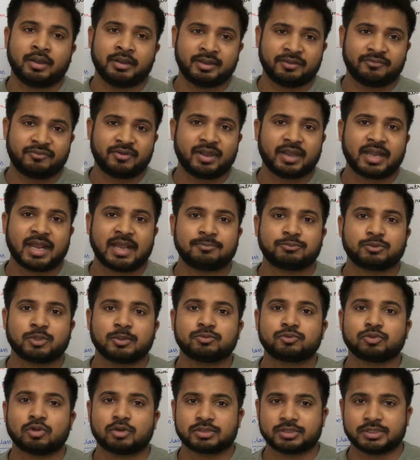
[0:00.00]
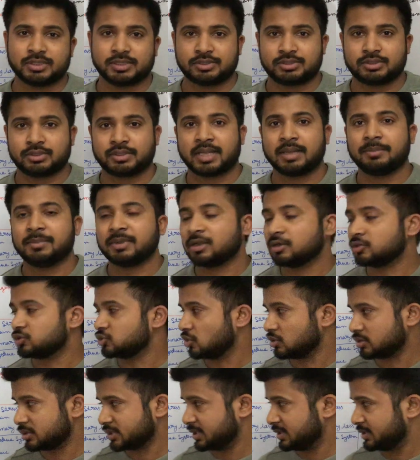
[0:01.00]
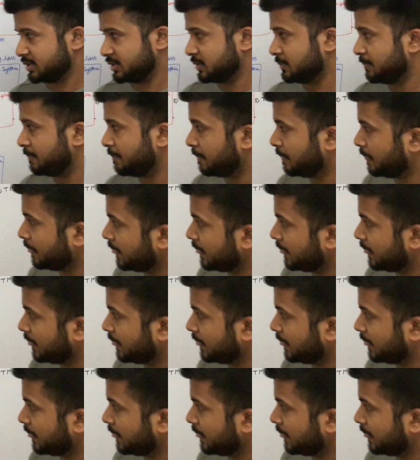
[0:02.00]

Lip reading: different types of sources, chemical sources.